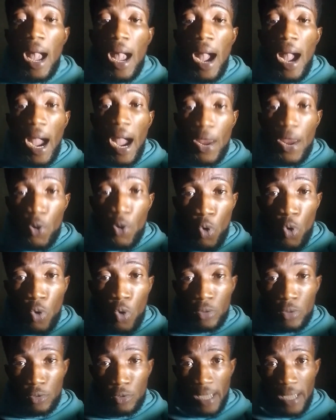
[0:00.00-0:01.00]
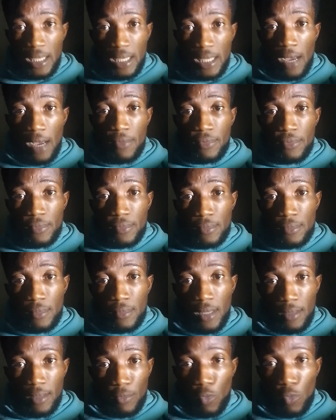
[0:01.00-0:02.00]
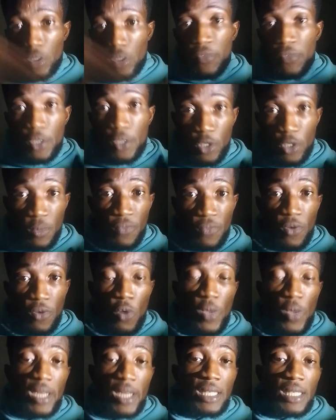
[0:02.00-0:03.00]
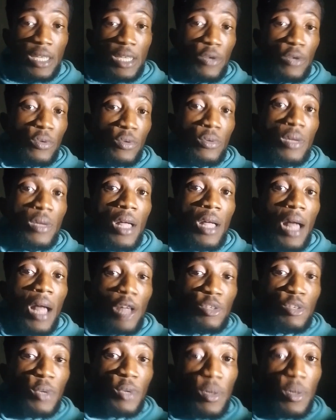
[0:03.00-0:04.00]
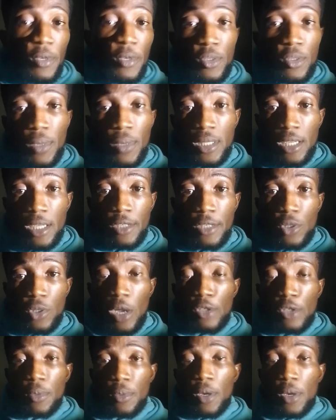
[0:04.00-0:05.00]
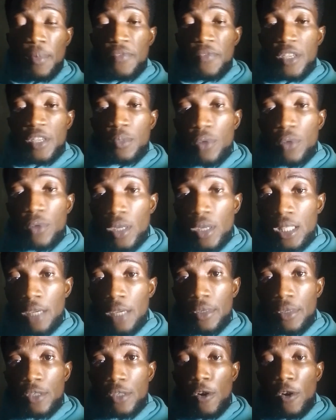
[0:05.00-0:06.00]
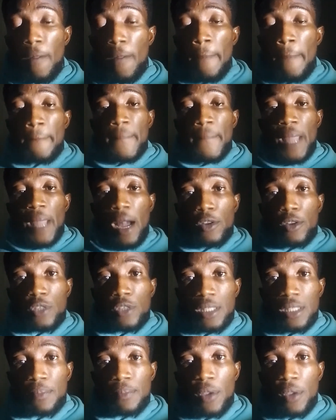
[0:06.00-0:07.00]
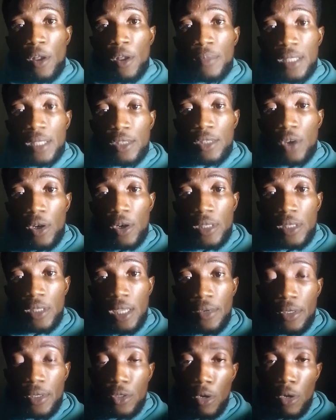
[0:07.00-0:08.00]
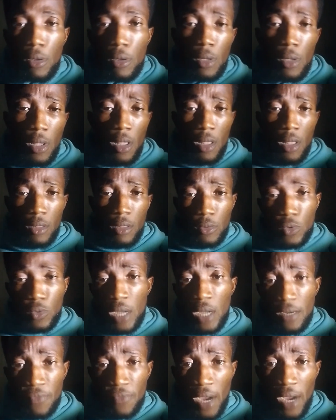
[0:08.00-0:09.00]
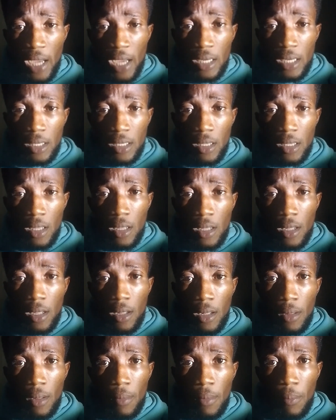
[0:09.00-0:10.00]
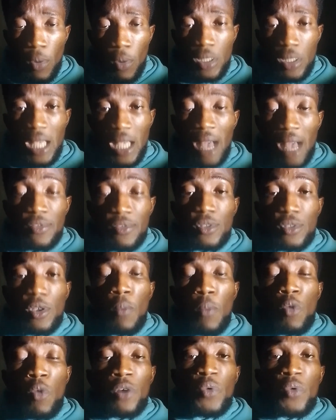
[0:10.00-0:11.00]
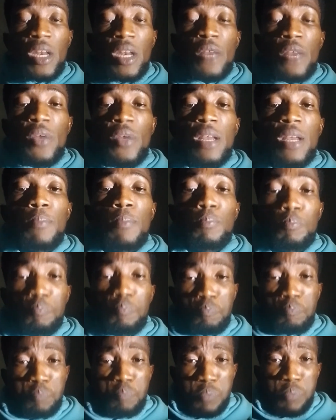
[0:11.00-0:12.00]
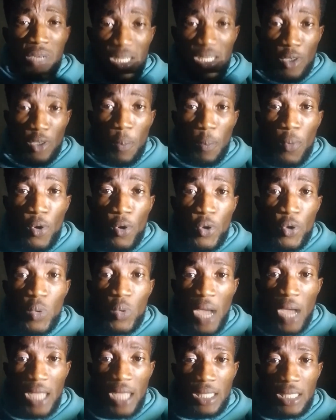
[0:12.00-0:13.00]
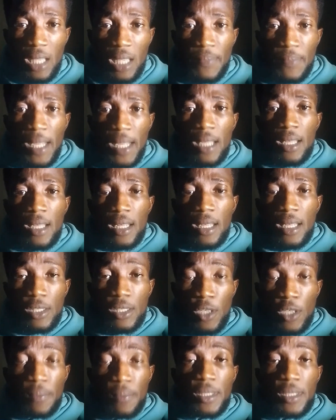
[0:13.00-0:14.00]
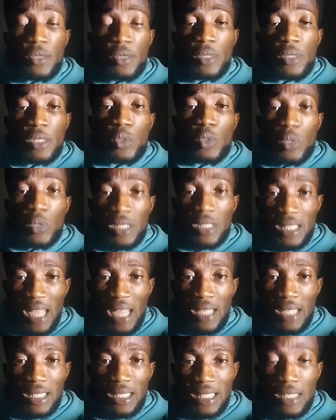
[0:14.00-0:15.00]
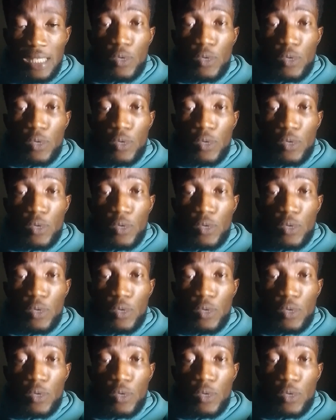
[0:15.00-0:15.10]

I know you might have watched videos before where they tell you how to become a YouTube content creator, how to become a Facebook content creator, how to become TikTok content creator. Good and fine. But have someone really, really put it upon you that is something you need to start this